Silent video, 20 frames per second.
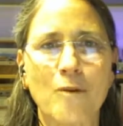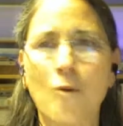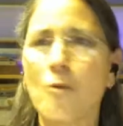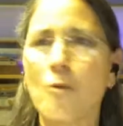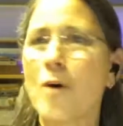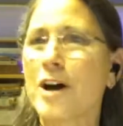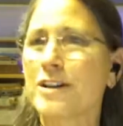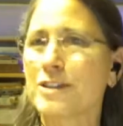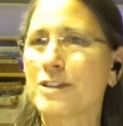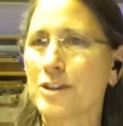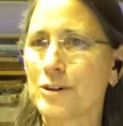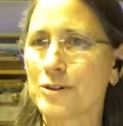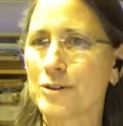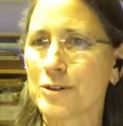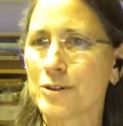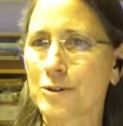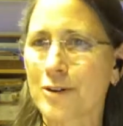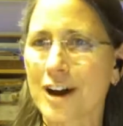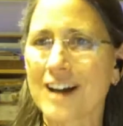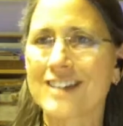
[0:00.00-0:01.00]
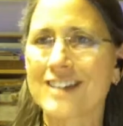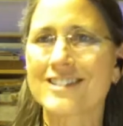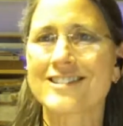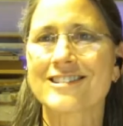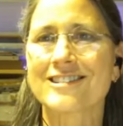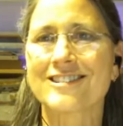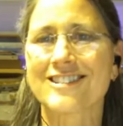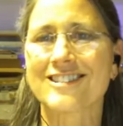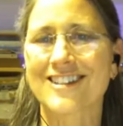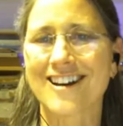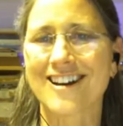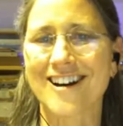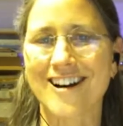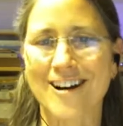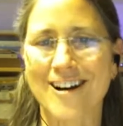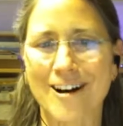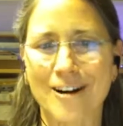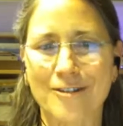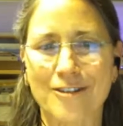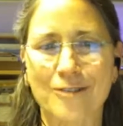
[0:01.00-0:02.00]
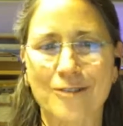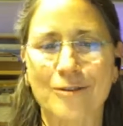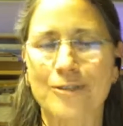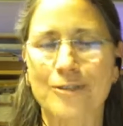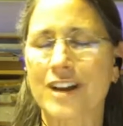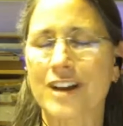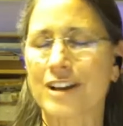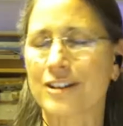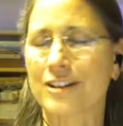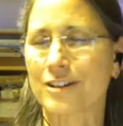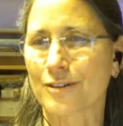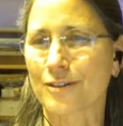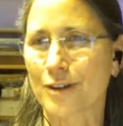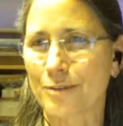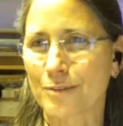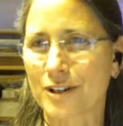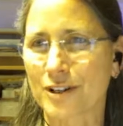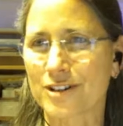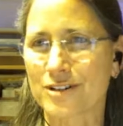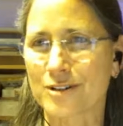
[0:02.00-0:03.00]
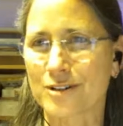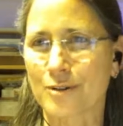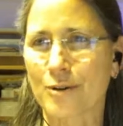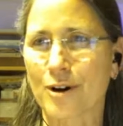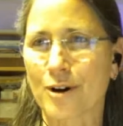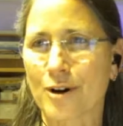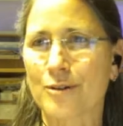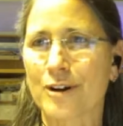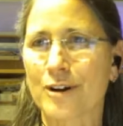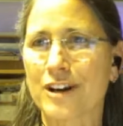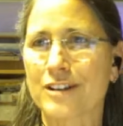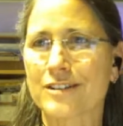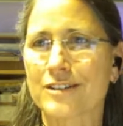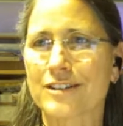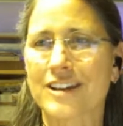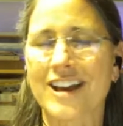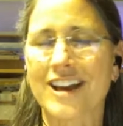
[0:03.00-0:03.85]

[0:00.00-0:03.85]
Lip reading: One new to us that we've had the great pleasure to work with,